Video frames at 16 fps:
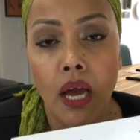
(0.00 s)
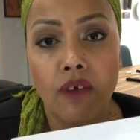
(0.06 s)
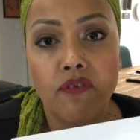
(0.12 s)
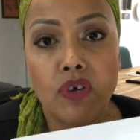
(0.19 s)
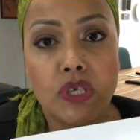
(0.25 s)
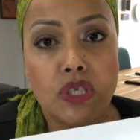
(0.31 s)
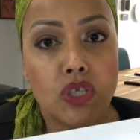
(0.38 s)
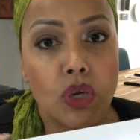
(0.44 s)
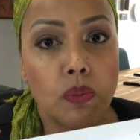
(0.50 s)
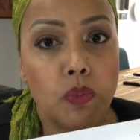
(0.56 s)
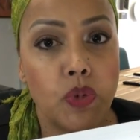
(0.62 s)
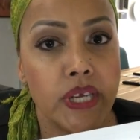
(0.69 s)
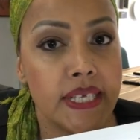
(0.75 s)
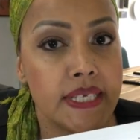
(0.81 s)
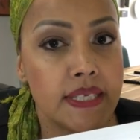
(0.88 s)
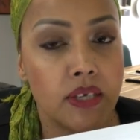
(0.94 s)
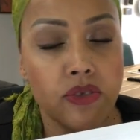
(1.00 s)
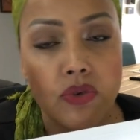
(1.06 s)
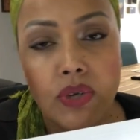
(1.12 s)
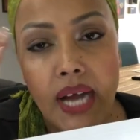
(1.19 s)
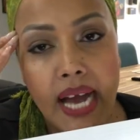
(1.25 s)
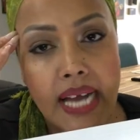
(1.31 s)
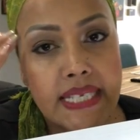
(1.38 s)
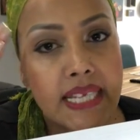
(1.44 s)
for some reason, you
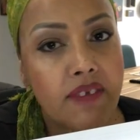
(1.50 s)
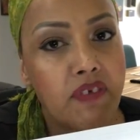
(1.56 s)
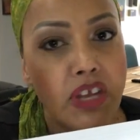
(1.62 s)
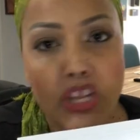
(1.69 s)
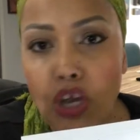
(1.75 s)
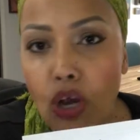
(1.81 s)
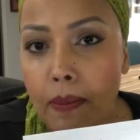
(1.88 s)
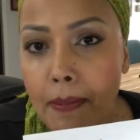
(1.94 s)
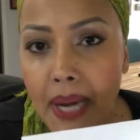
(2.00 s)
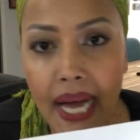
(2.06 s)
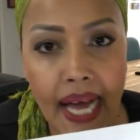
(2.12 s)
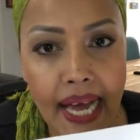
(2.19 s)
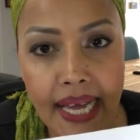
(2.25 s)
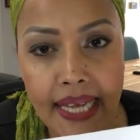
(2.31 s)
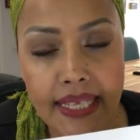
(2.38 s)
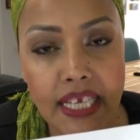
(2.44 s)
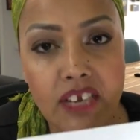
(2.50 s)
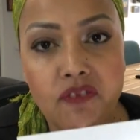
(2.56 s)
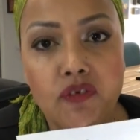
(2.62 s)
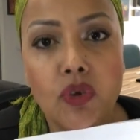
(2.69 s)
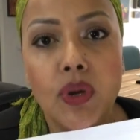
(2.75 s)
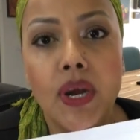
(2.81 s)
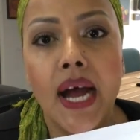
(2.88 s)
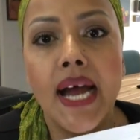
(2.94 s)
guys have in your mind that
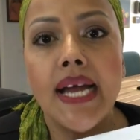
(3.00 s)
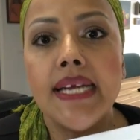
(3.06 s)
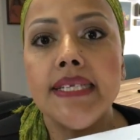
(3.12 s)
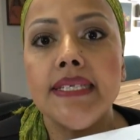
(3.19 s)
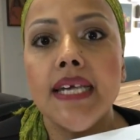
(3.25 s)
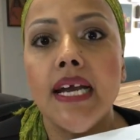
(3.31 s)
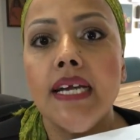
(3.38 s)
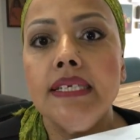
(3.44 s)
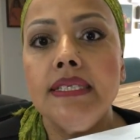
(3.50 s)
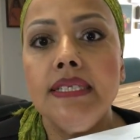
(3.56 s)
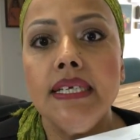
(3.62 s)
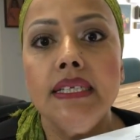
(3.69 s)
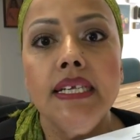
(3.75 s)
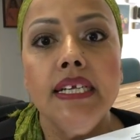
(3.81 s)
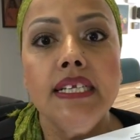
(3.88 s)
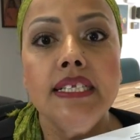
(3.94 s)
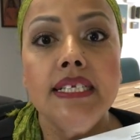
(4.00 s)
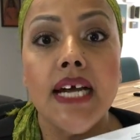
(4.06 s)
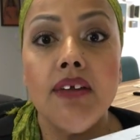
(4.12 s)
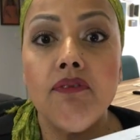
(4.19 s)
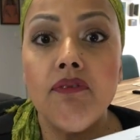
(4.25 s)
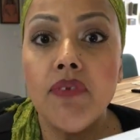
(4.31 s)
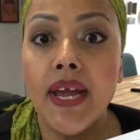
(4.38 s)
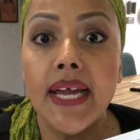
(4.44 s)
if you guys are dealing
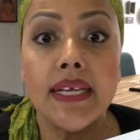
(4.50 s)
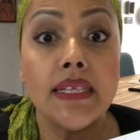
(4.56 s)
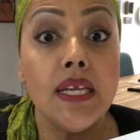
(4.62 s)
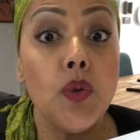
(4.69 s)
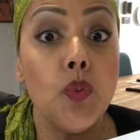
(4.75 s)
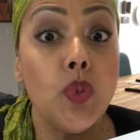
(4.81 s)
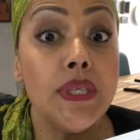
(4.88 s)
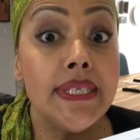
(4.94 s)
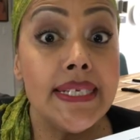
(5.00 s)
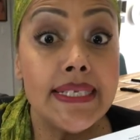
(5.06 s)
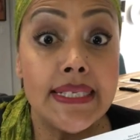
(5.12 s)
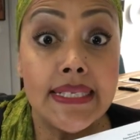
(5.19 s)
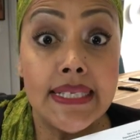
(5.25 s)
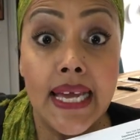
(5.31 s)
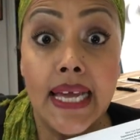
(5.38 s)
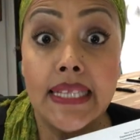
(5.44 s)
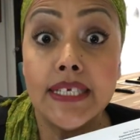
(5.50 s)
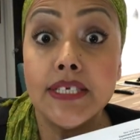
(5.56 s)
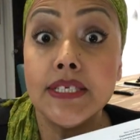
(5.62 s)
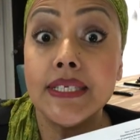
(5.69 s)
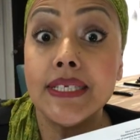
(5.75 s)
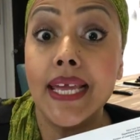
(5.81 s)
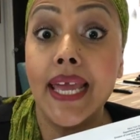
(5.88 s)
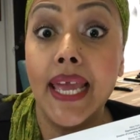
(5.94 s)
directly with the
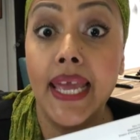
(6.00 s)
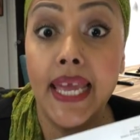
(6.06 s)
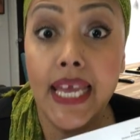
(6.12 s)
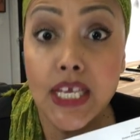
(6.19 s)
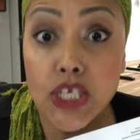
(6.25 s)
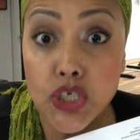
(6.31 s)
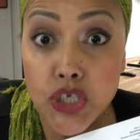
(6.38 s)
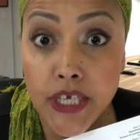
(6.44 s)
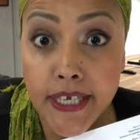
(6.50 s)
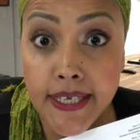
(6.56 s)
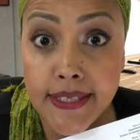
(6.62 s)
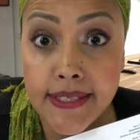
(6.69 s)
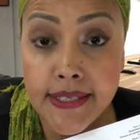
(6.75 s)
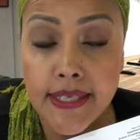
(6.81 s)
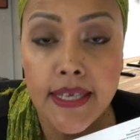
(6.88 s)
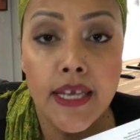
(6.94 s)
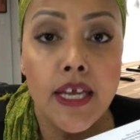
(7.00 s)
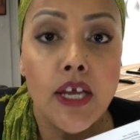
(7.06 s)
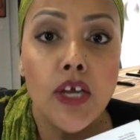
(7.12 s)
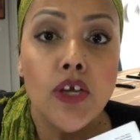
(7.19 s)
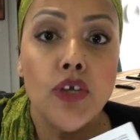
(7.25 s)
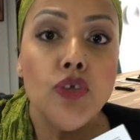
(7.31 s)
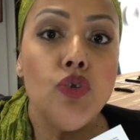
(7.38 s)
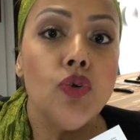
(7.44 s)
seller's agent,
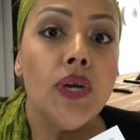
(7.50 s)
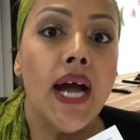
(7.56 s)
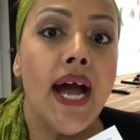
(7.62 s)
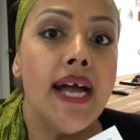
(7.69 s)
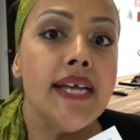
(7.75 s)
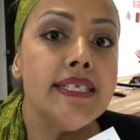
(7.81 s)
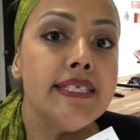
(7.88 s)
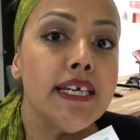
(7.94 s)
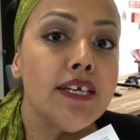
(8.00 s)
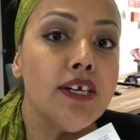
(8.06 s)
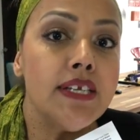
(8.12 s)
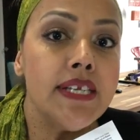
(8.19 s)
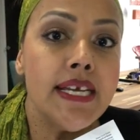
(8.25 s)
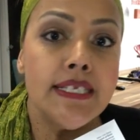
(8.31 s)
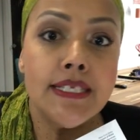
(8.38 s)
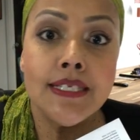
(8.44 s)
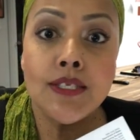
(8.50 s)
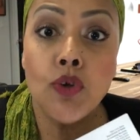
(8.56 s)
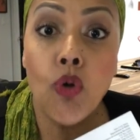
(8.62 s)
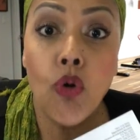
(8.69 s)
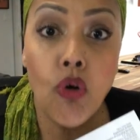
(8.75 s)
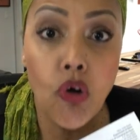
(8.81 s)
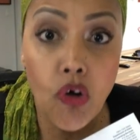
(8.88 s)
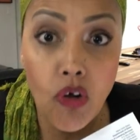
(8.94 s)
you guys are gonna
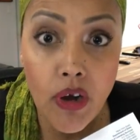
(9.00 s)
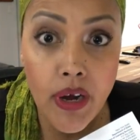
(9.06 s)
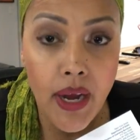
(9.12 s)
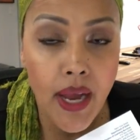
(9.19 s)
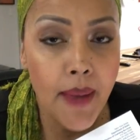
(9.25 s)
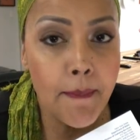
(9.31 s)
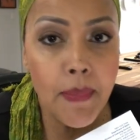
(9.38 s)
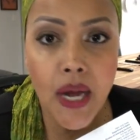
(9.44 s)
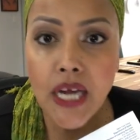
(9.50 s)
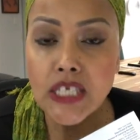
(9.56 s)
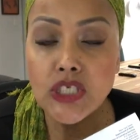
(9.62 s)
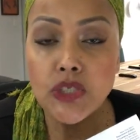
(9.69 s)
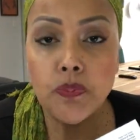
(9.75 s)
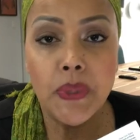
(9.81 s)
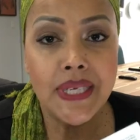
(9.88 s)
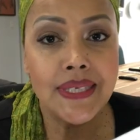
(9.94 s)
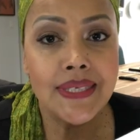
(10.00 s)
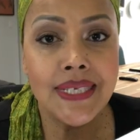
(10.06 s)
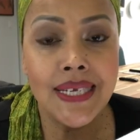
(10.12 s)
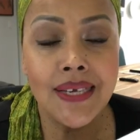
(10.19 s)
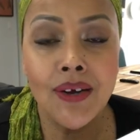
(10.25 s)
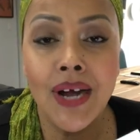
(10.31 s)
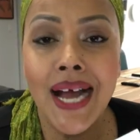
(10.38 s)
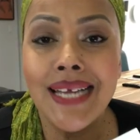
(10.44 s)
score a much better
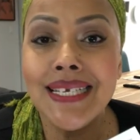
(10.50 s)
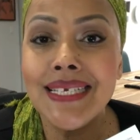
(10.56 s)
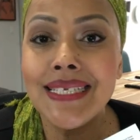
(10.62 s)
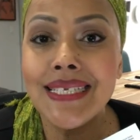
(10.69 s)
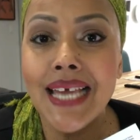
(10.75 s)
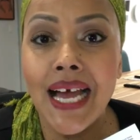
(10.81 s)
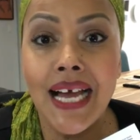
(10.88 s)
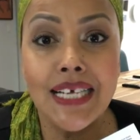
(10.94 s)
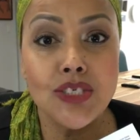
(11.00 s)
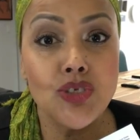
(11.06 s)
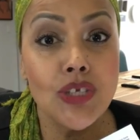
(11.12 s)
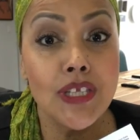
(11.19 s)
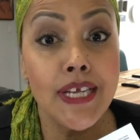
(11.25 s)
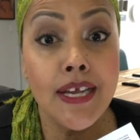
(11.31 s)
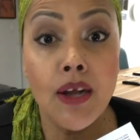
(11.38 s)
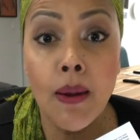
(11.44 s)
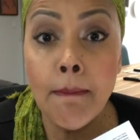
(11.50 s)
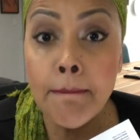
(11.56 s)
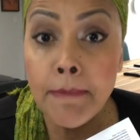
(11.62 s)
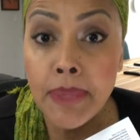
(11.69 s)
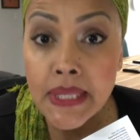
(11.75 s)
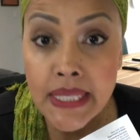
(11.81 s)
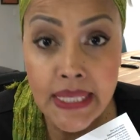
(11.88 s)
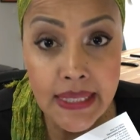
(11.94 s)
deal, and it's actually
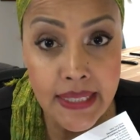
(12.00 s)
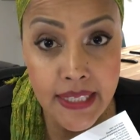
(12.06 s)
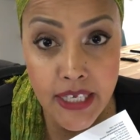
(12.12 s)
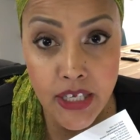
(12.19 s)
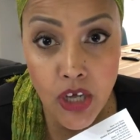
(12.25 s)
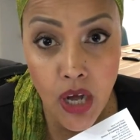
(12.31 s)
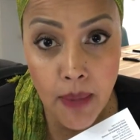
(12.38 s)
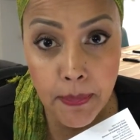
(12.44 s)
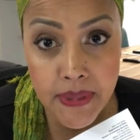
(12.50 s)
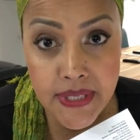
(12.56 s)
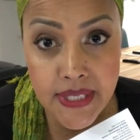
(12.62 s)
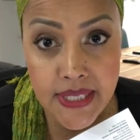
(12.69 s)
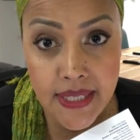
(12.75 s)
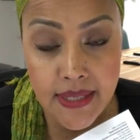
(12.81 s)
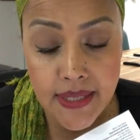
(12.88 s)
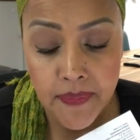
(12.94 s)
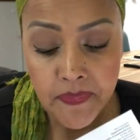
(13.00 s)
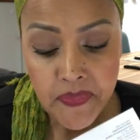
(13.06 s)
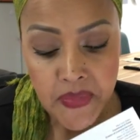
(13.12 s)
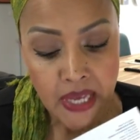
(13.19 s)
completely the opposite.